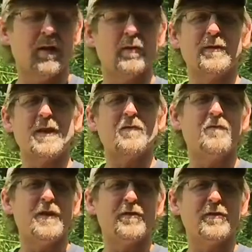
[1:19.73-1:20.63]
You know, taking
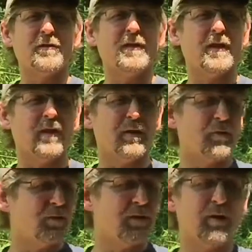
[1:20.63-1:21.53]
fishing,
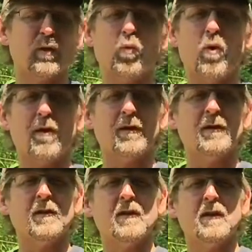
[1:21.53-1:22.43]
using
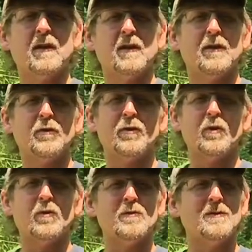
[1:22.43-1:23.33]
underwater, you
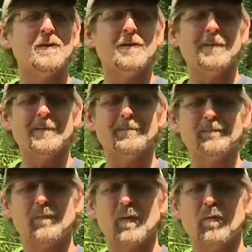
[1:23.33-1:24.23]
know,
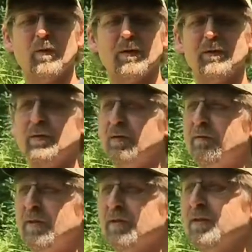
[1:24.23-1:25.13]
while you're doing the
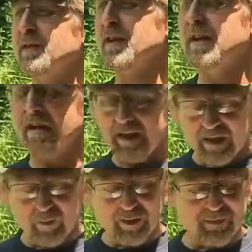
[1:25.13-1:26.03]
fishing.
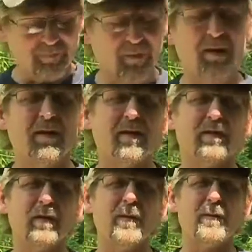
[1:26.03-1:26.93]
Anyway,
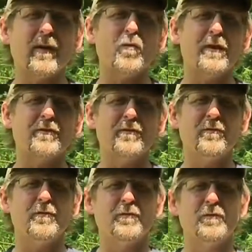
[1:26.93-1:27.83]
some of my
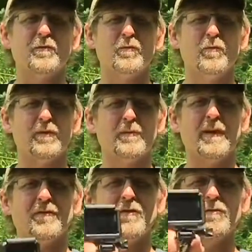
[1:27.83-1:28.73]
questions was
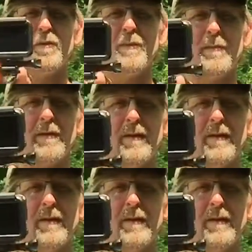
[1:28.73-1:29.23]
about this little baby